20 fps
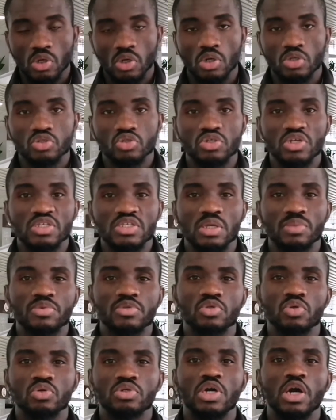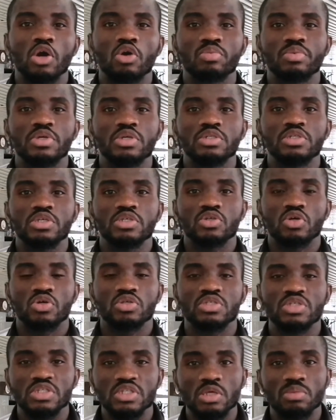On today's episode, I'll be
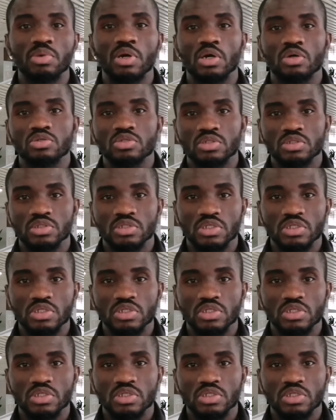discussing about